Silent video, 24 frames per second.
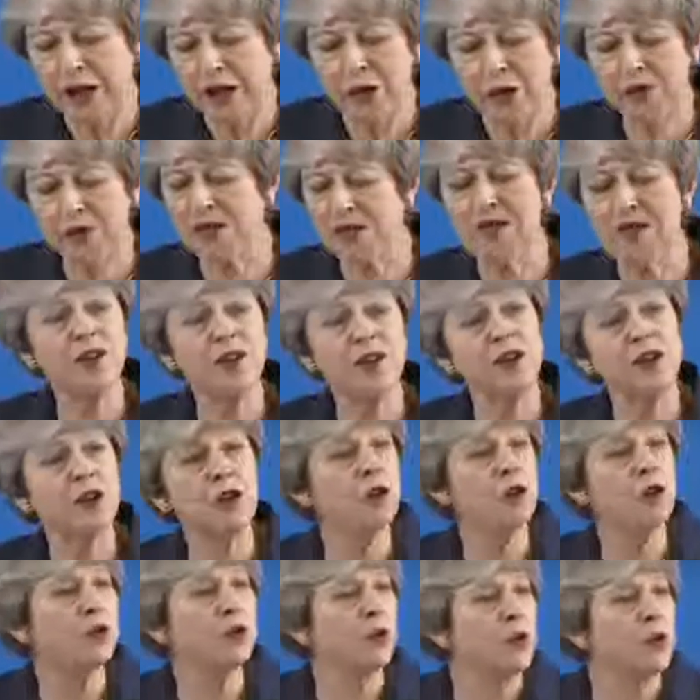You see it in the
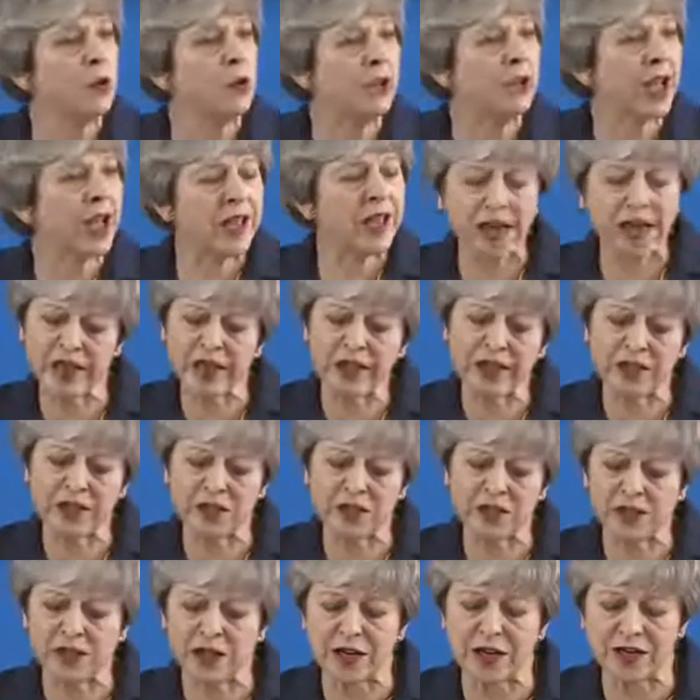good that UK
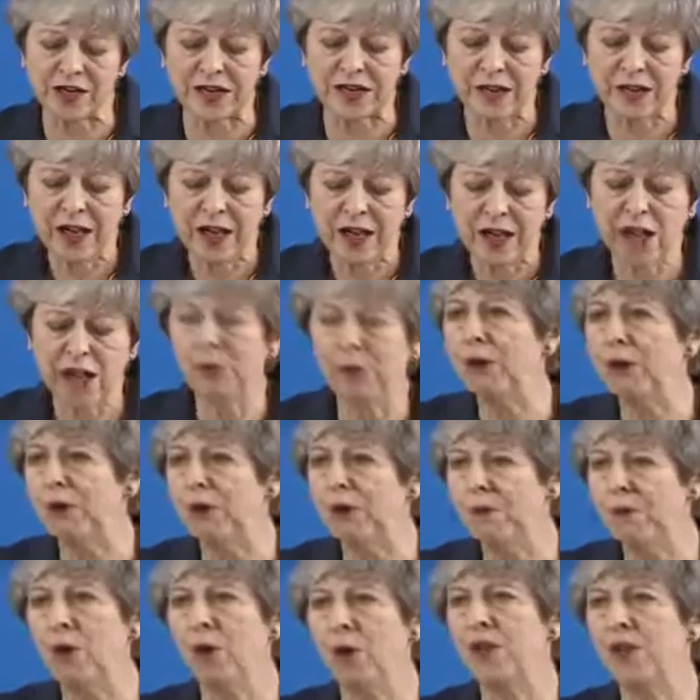aid does, helping
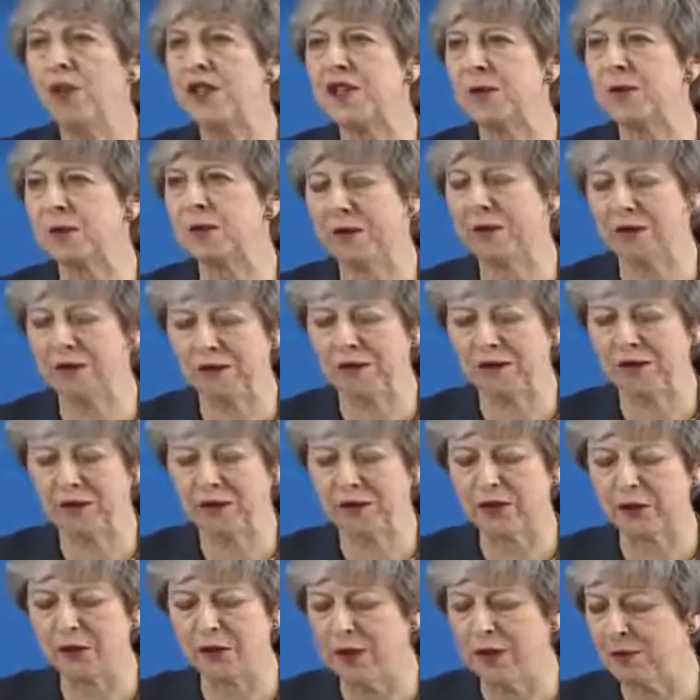the poorest people
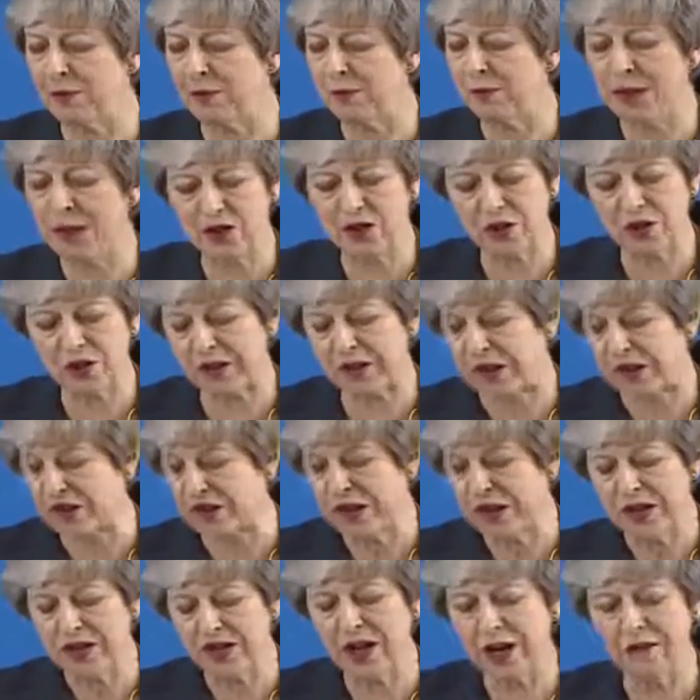around the world, much of it
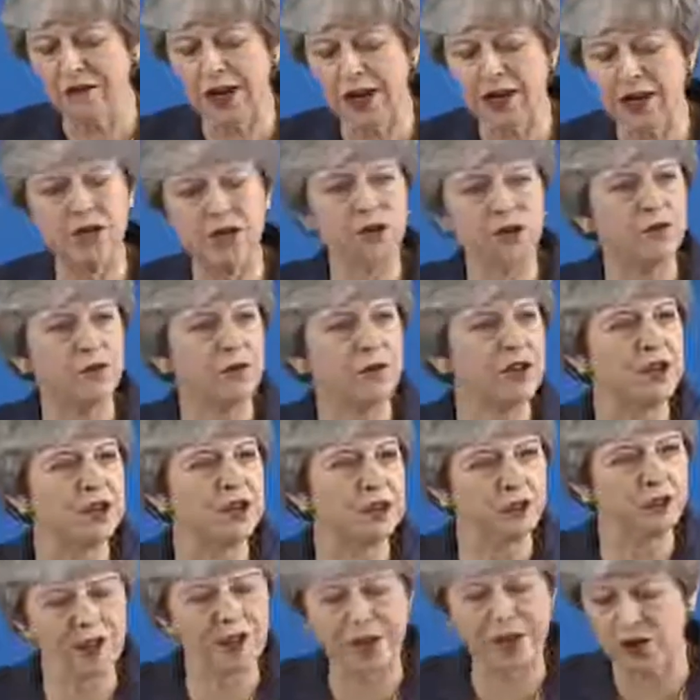directed from the
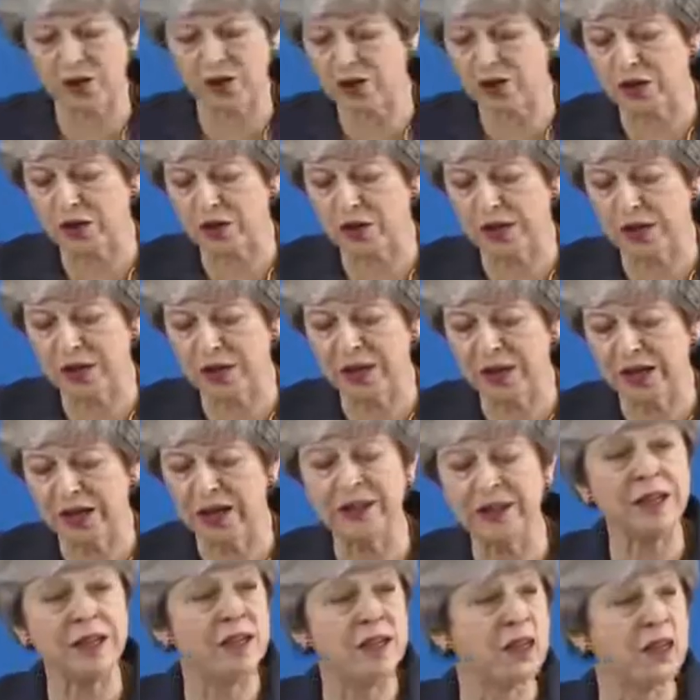DFID HQ
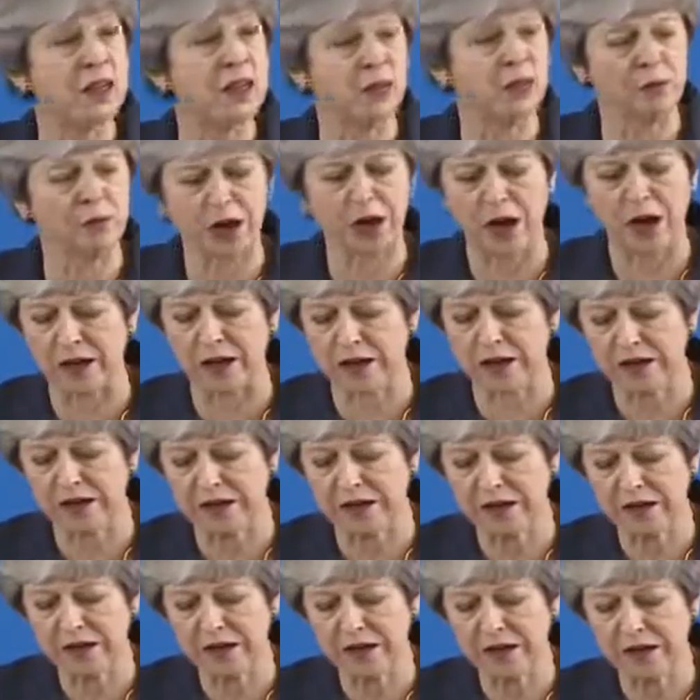in East Kilbride.
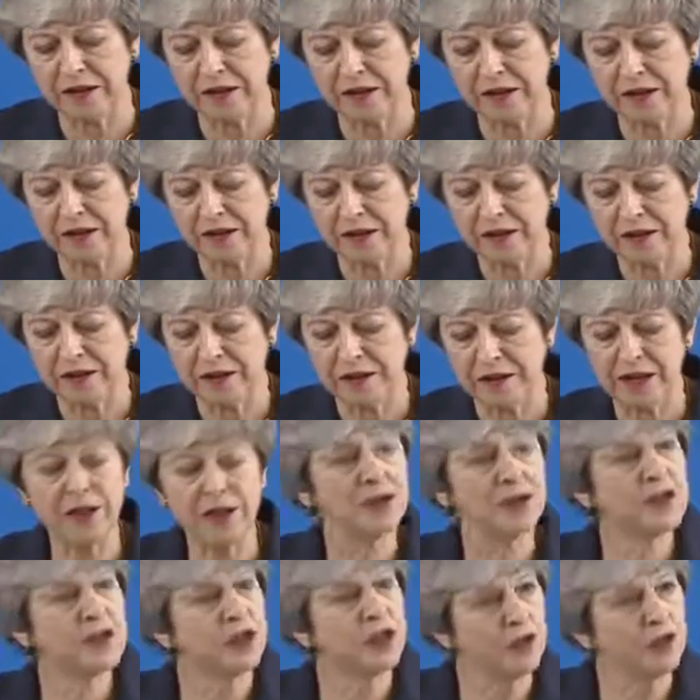In
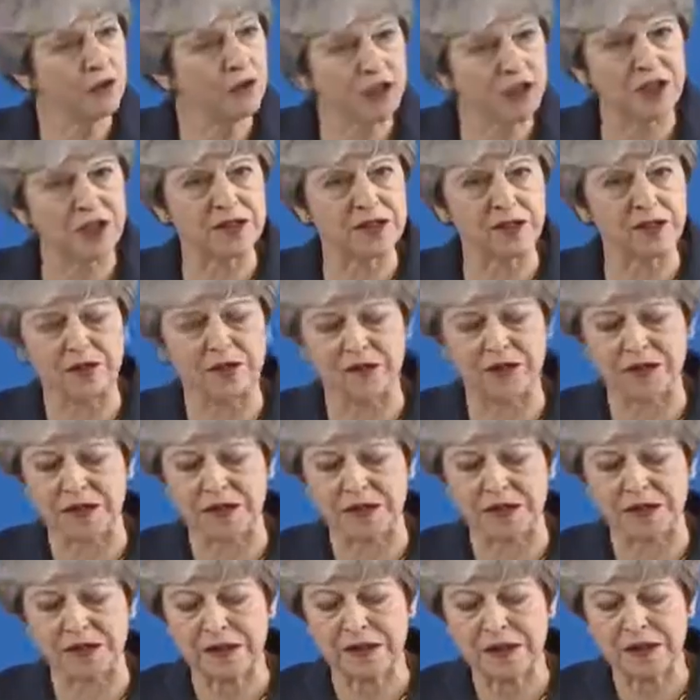our security
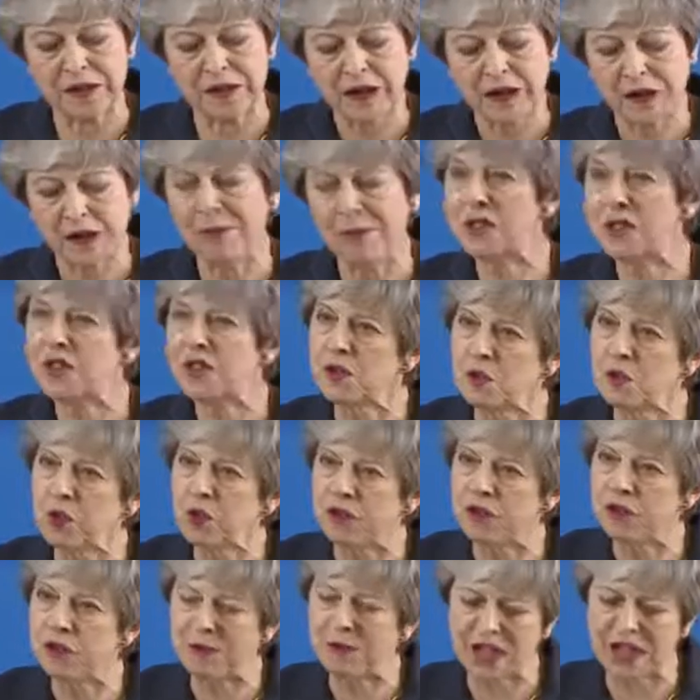services, amongst the
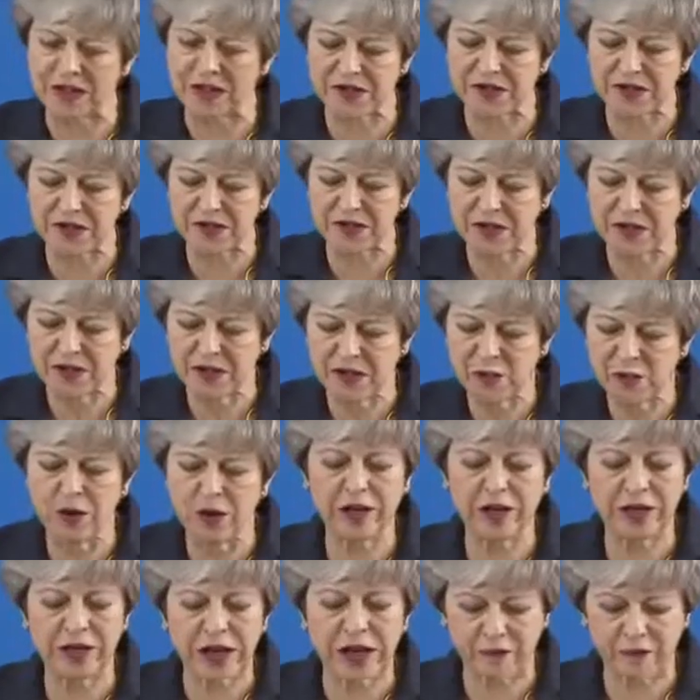world's best,
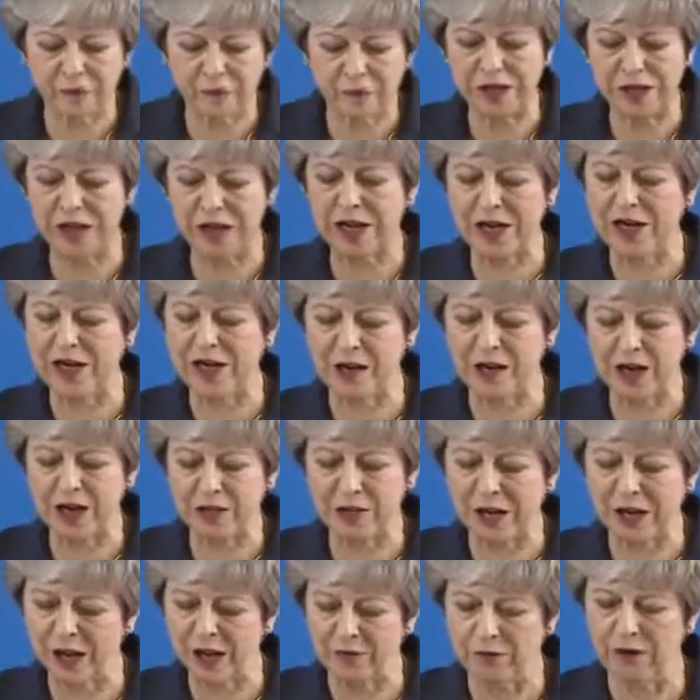working every day to
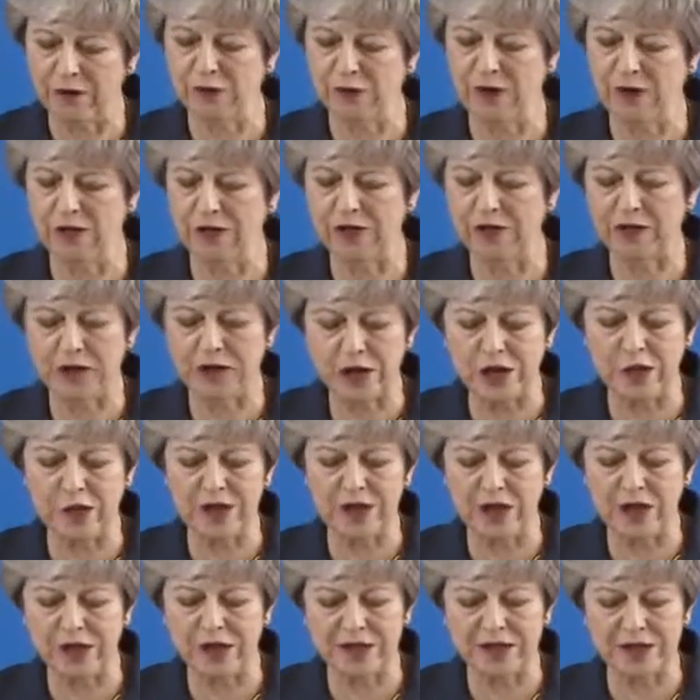keep everyone in the
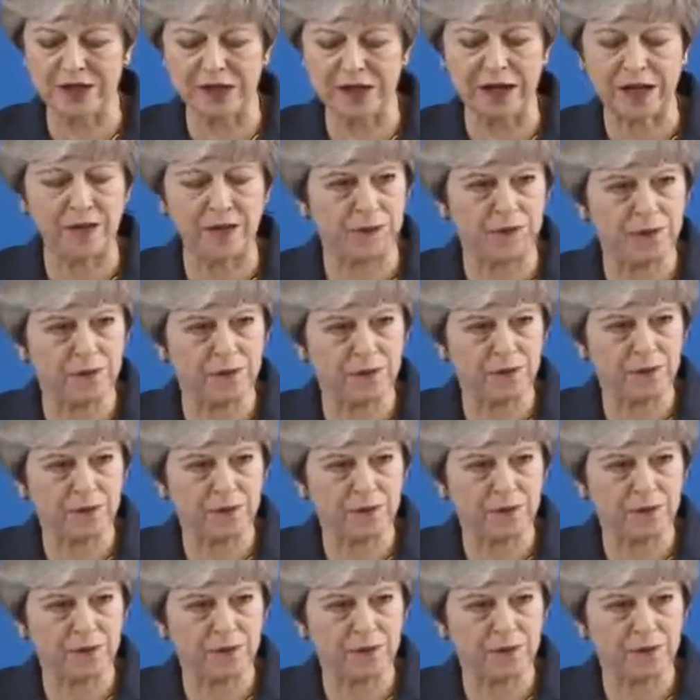UK safe.